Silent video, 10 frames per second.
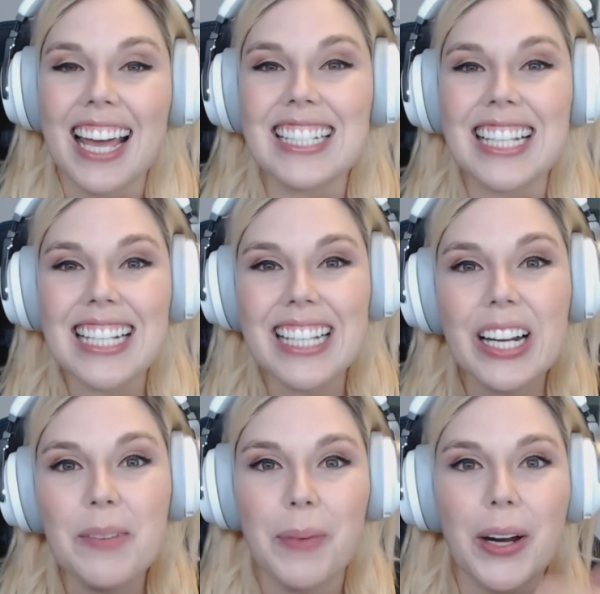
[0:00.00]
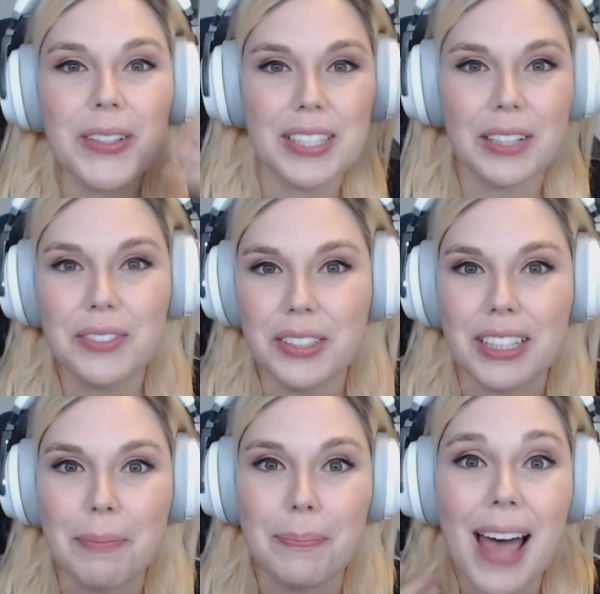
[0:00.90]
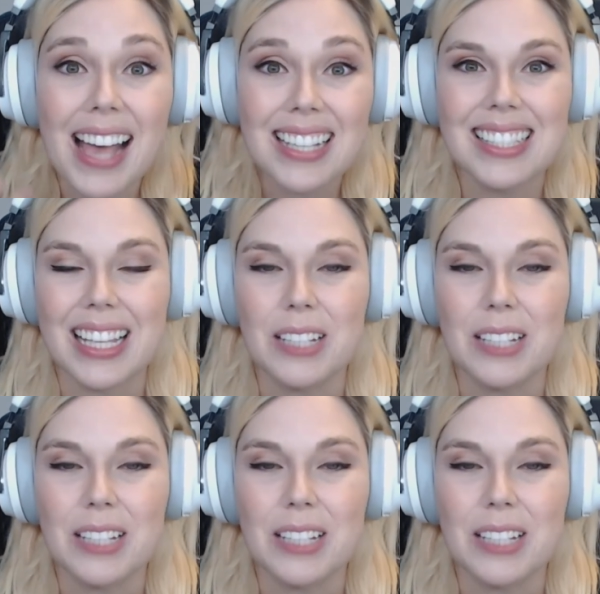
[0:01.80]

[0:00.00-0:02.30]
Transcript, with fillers: It's easy to compare yourself to the best